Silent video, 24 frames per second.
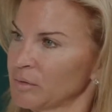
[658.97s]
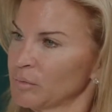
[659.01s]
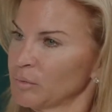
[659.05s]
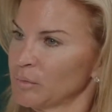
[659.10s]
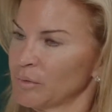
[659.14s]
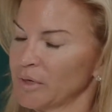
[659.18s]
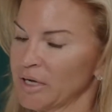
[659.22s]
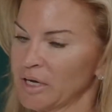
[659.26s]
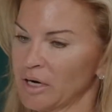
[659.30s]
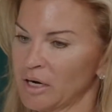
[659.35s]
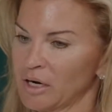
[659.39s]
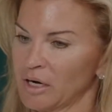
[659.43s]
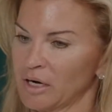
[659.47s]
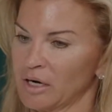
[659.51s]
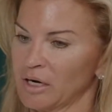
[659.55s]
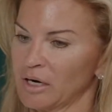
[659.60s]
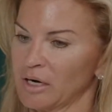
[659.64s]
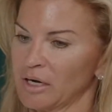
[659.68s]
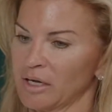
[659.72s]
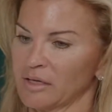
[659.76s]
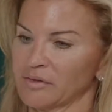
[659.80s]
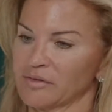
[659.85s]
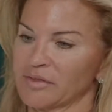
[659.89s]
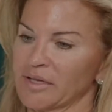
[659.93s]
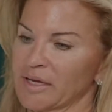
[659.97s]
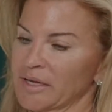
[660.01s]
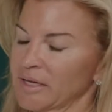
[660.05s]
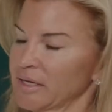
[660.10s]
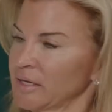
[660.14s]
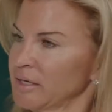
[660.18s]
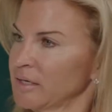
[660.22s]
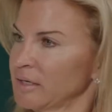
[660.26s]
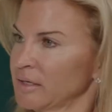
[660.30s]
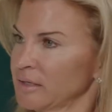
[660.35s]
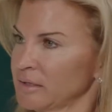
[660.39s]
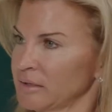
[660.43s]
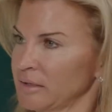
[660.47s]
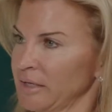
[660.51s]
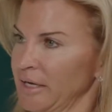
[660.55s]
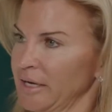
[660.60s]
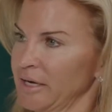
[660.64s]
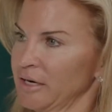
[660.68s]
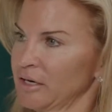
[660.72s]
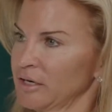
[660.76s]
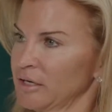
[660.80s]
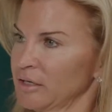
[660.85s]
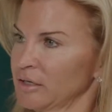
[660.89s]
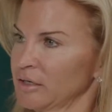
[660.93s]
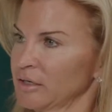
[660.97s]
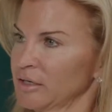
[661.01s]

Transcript: We are a second layer.